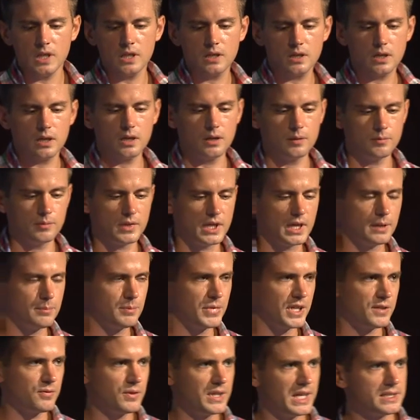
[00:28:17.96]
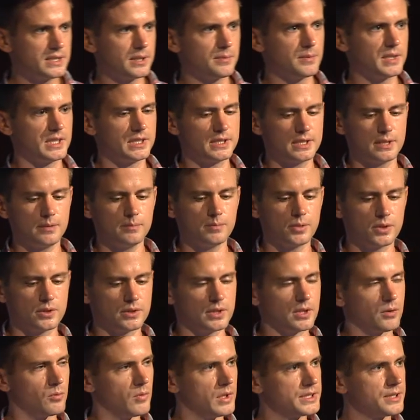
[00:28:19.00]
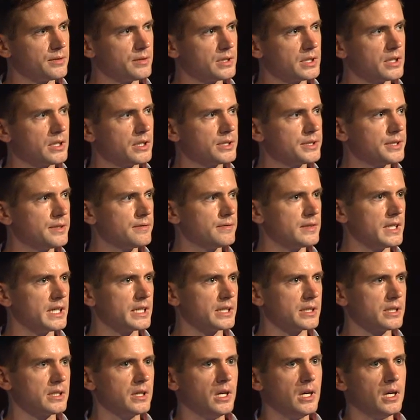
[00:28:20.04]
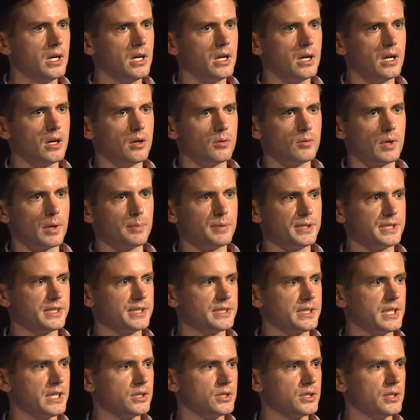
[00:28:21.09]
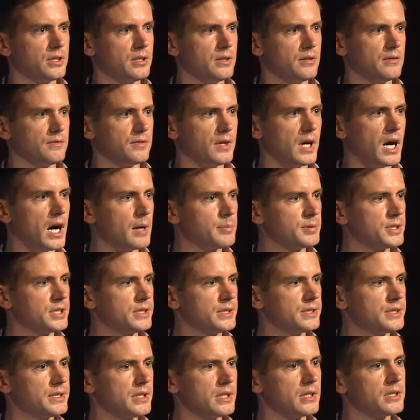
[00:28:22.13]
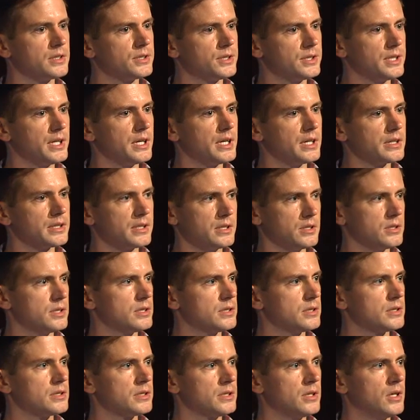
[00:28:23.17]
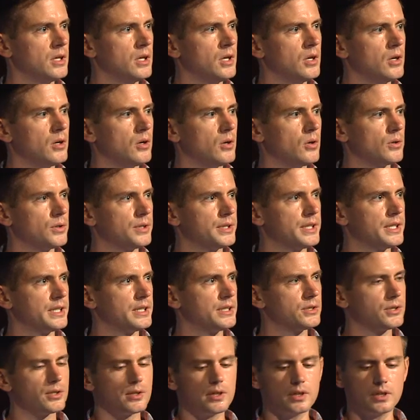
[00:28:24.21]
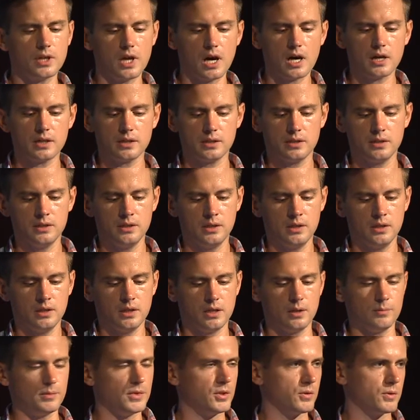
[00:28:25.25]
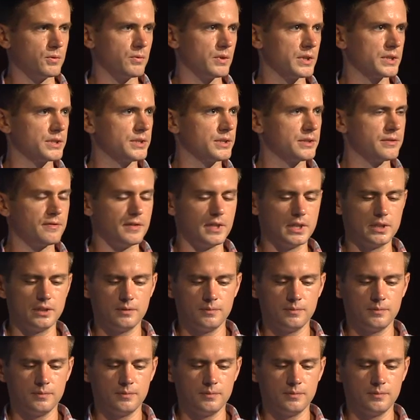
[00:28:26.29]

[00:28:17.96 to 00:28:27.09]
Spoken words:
But if we had something simpler that wasn't recursive, like a representation of options that aren't generic, that just hold an integer or not, it would work just fine.